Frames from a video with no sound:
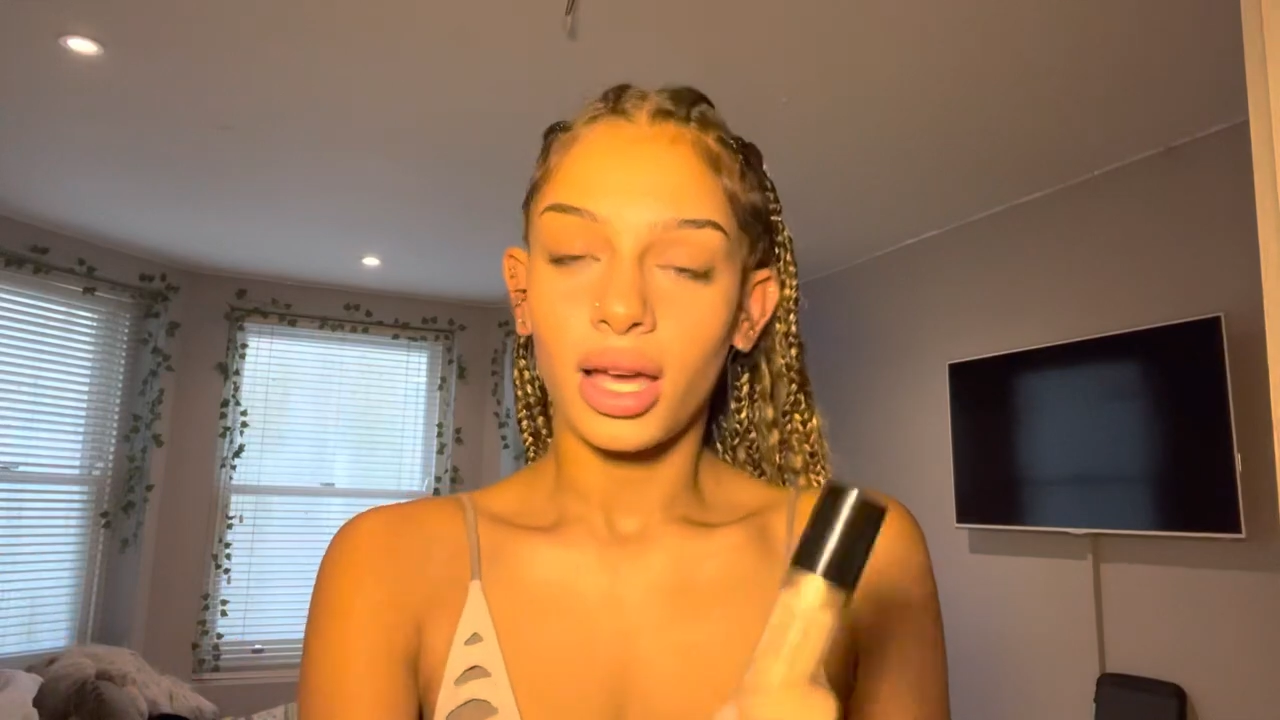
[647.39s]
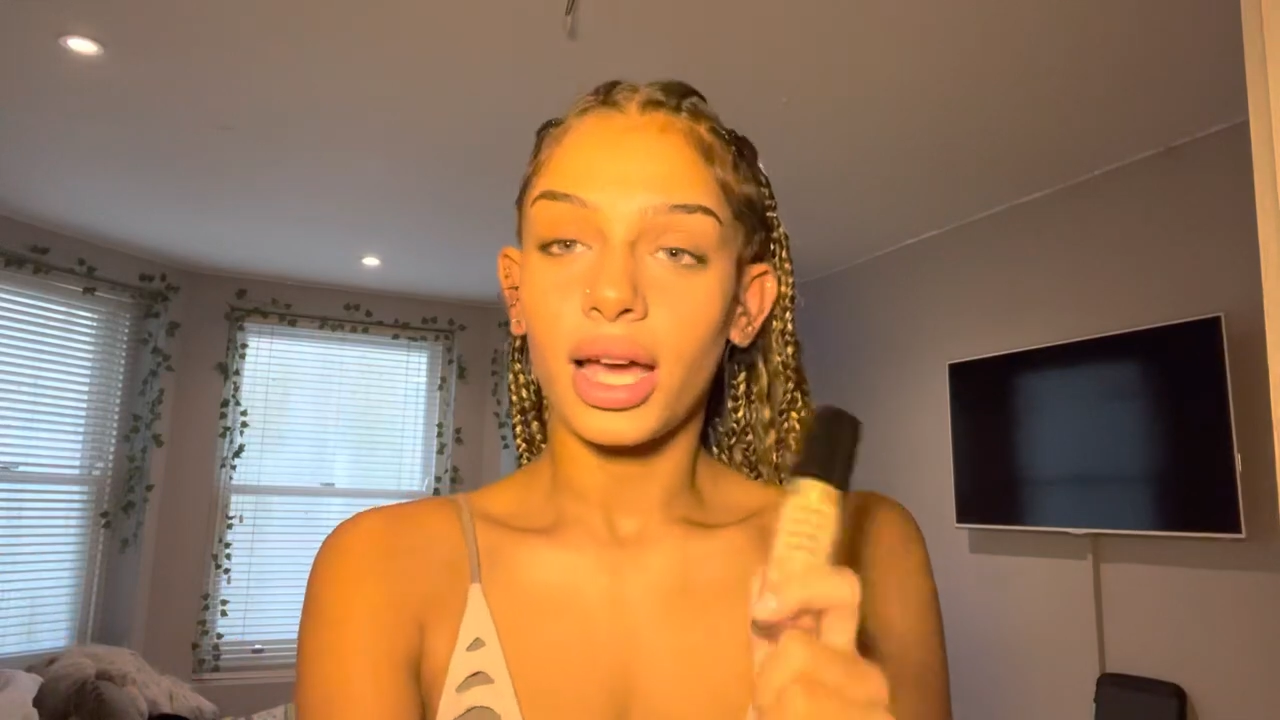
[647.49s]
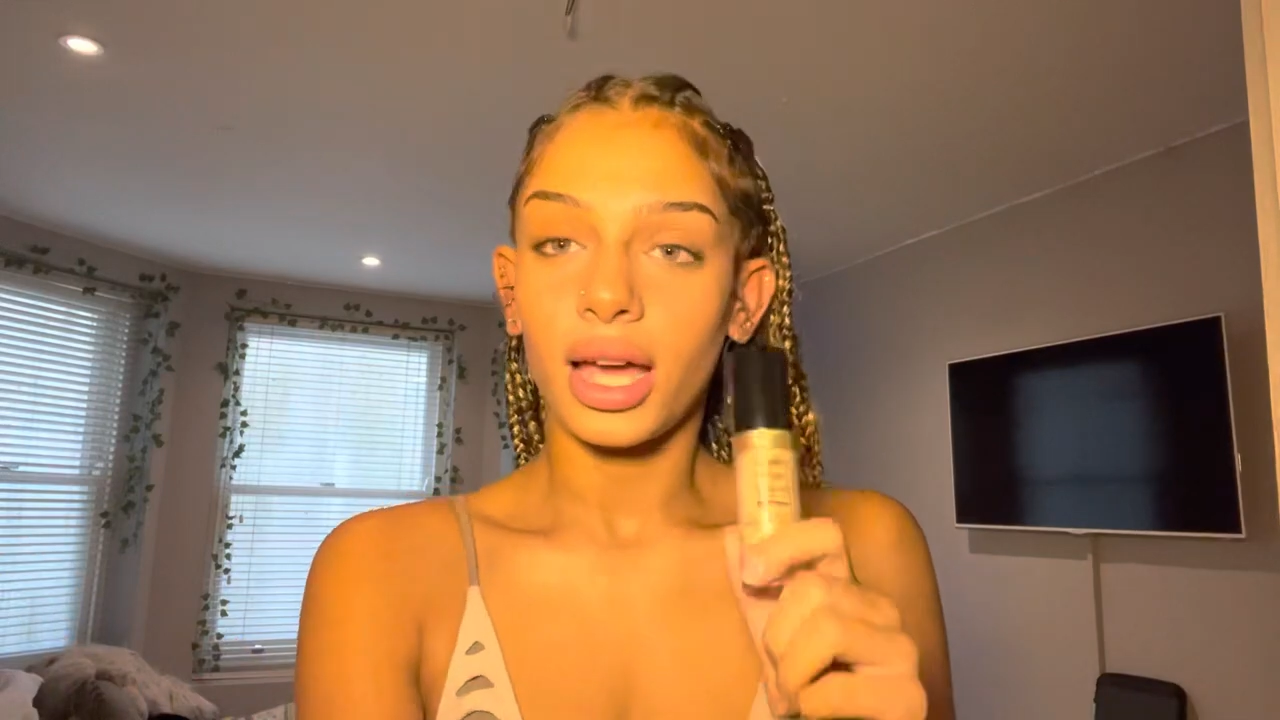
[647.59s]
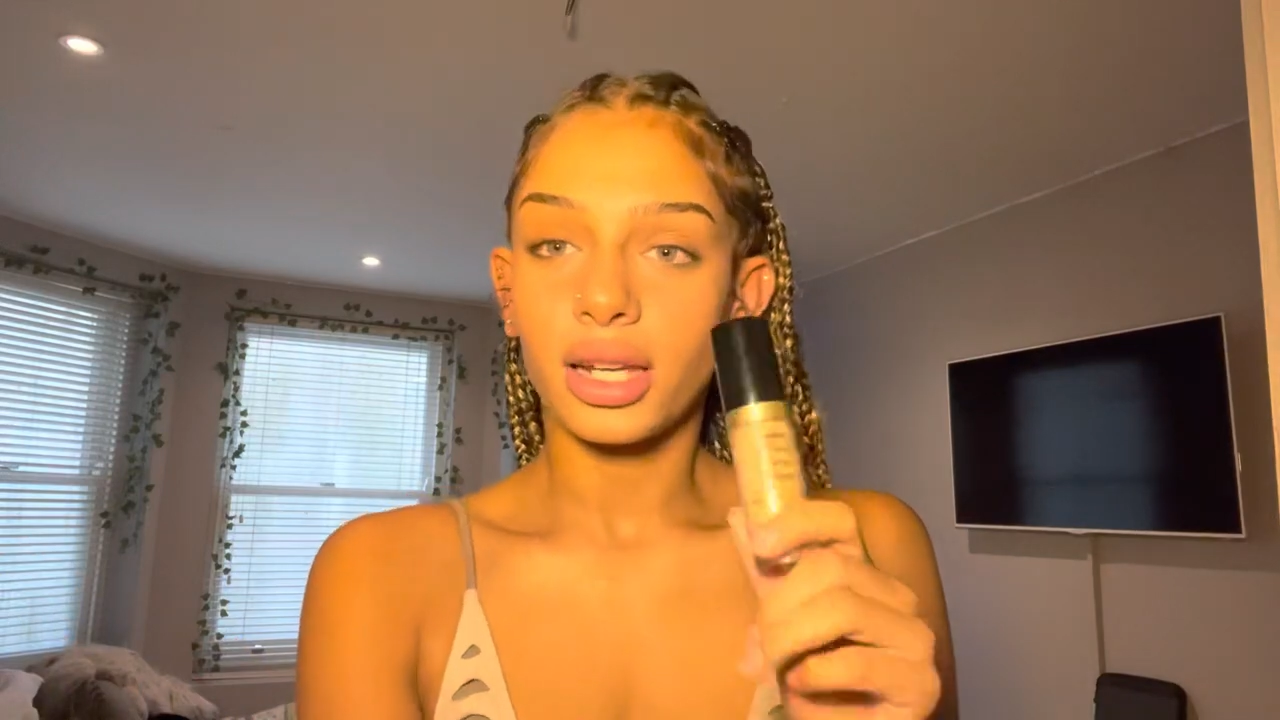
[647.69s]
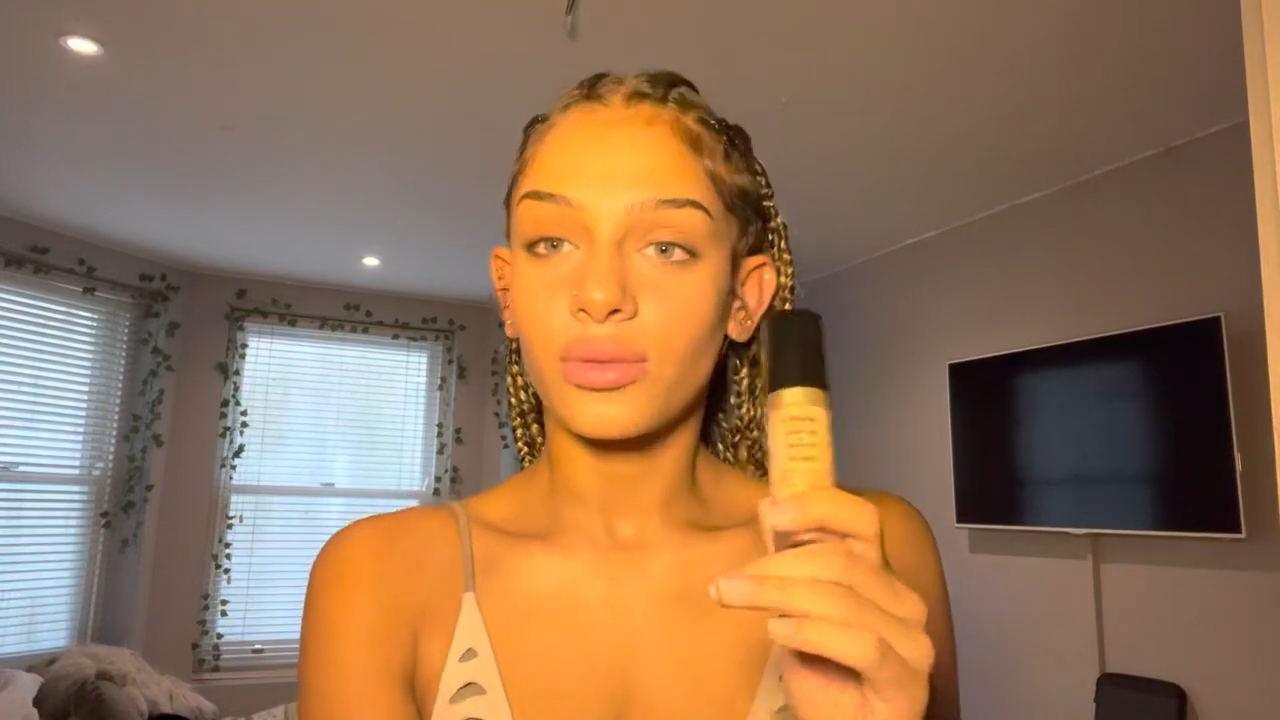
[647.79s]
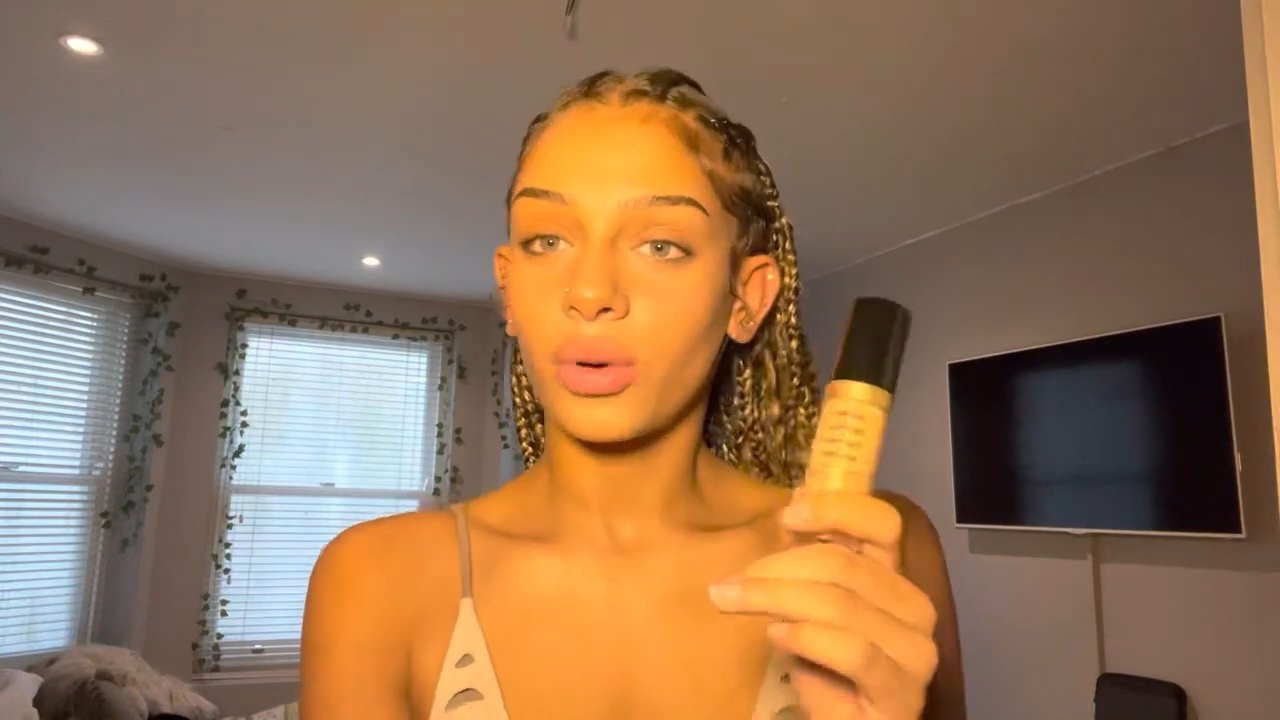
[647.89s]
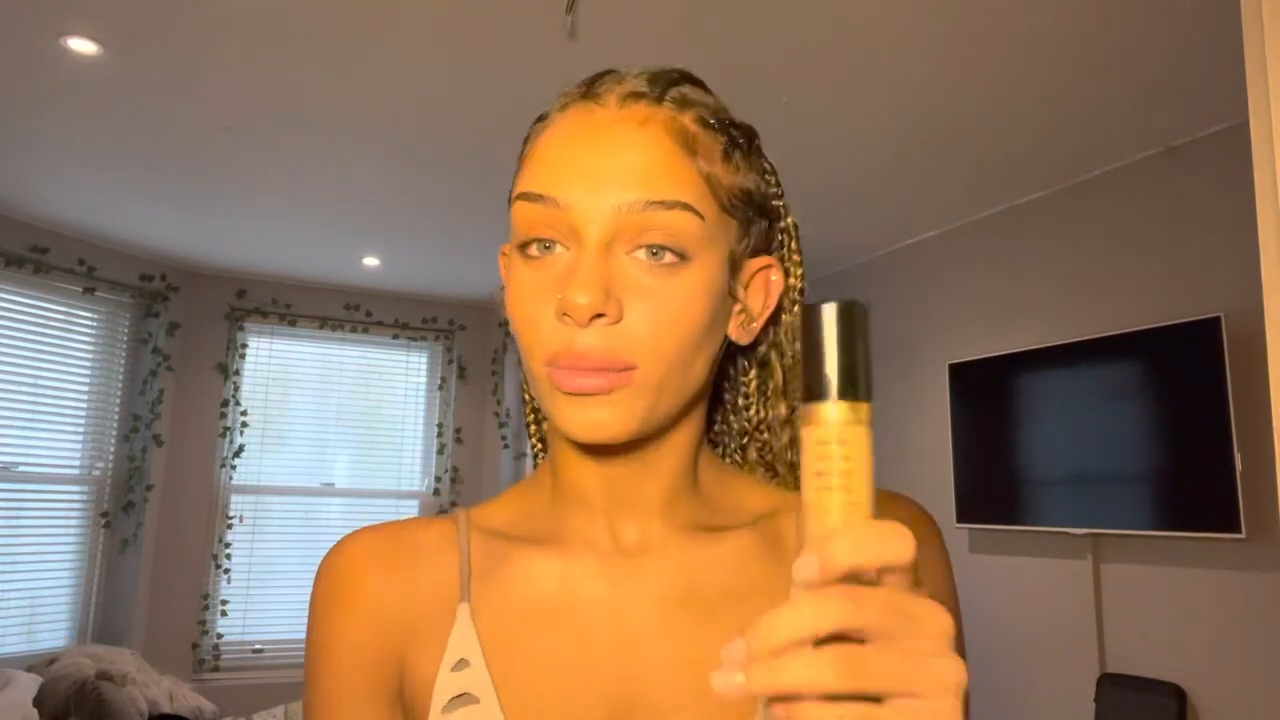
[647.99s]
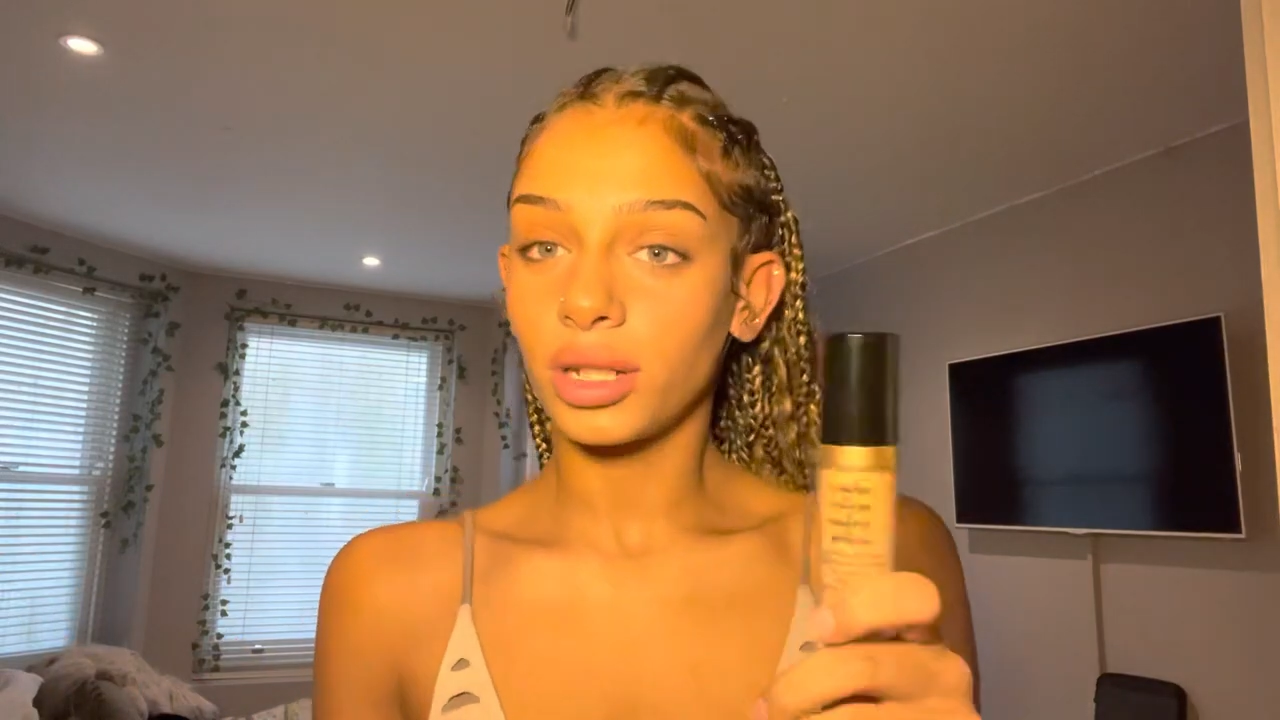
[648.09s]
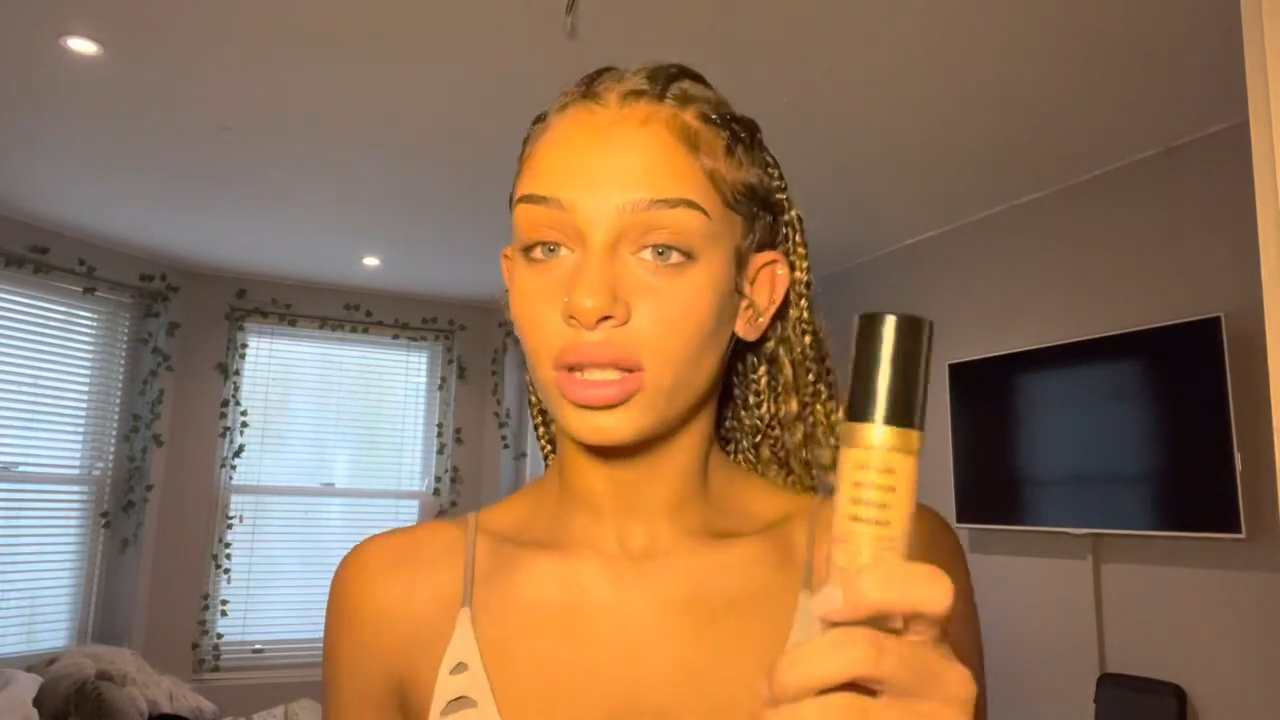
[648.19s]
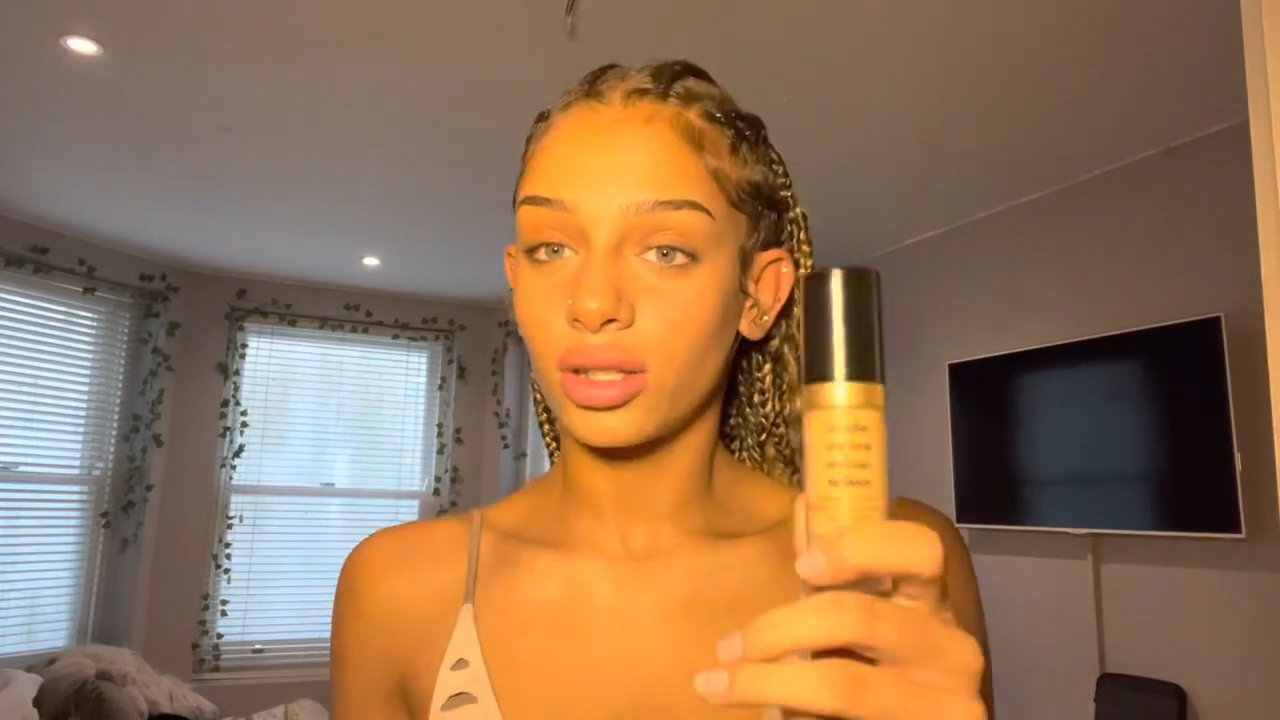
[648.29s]
and what
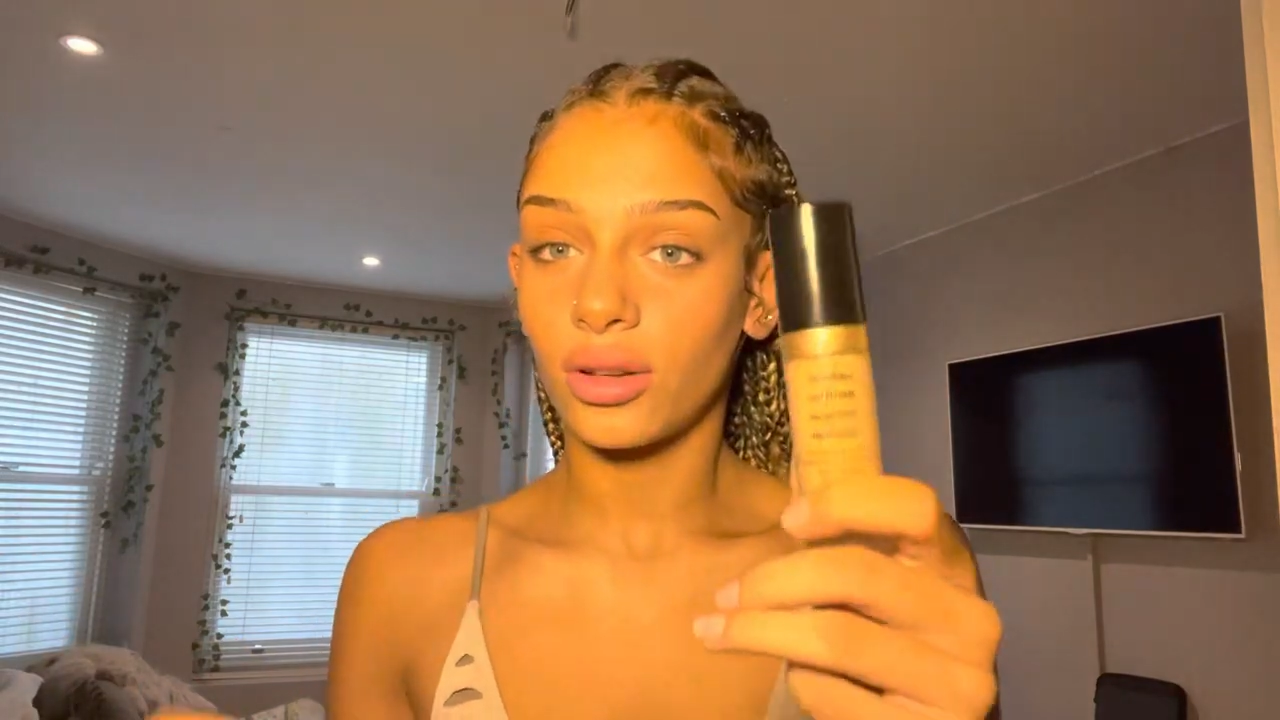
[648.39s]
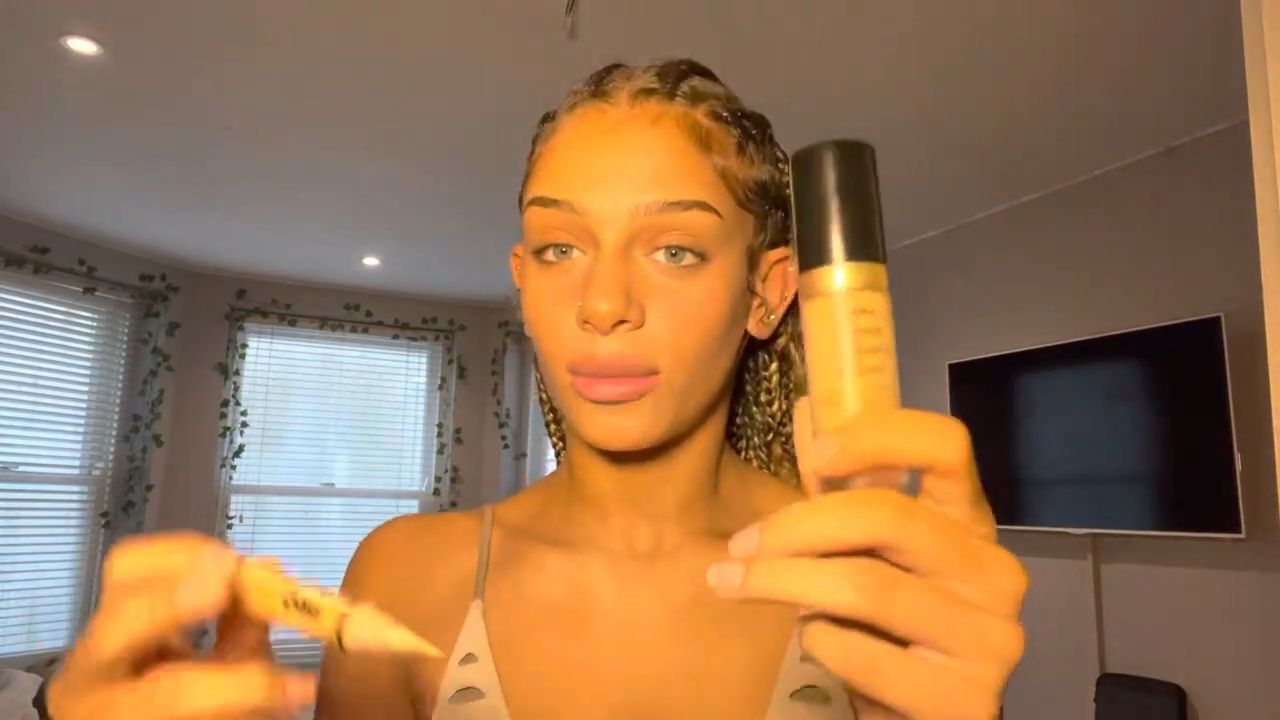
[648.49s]
I'm going to do,